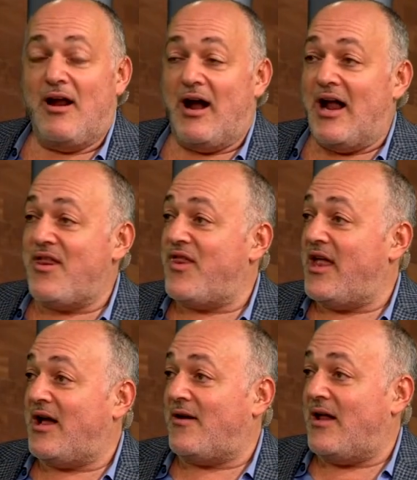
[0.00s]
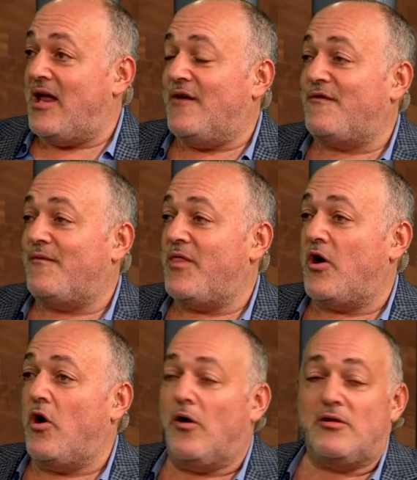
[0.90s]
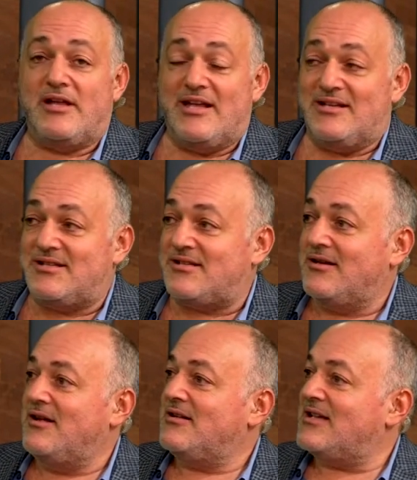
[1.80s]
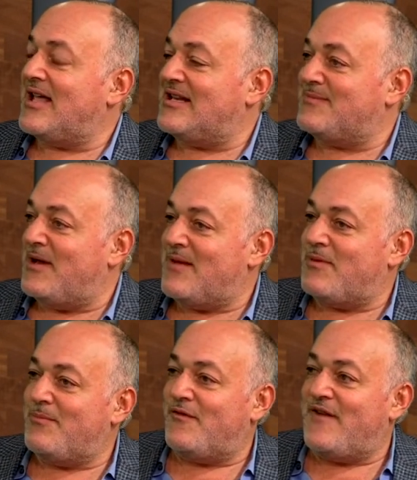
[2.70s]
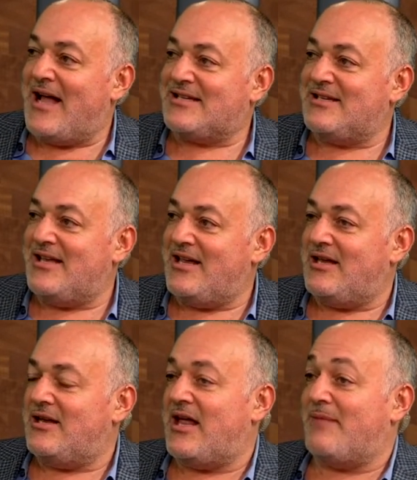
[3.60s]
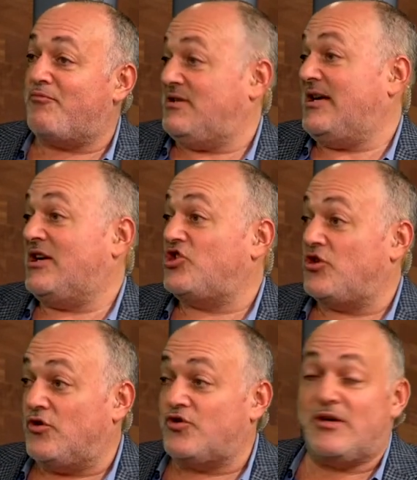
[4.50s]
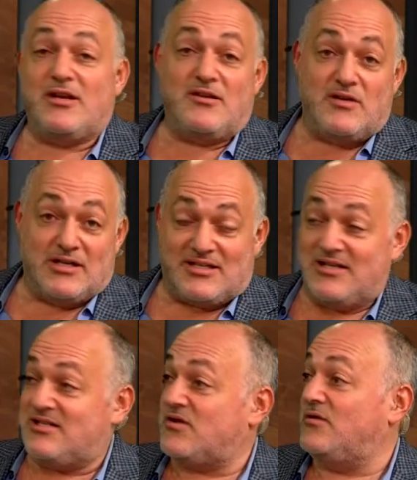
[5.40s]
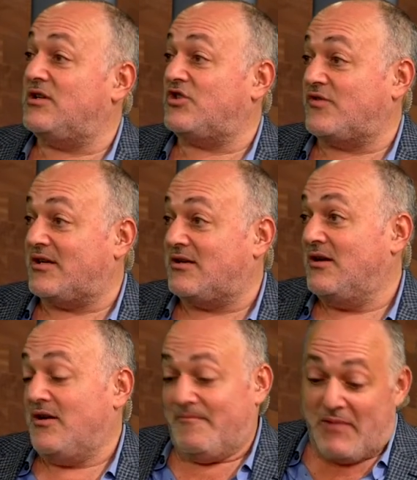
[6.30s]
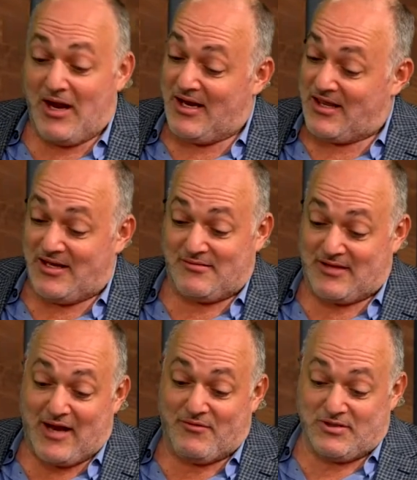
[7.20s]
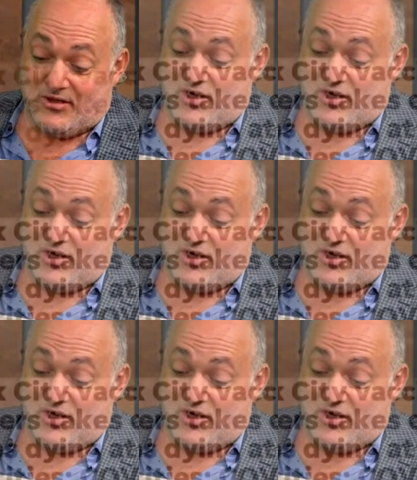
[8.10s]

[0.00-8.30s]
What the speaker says: I think if the goal is to get as many people vaccinated and protect children in New York City School District, I think that was a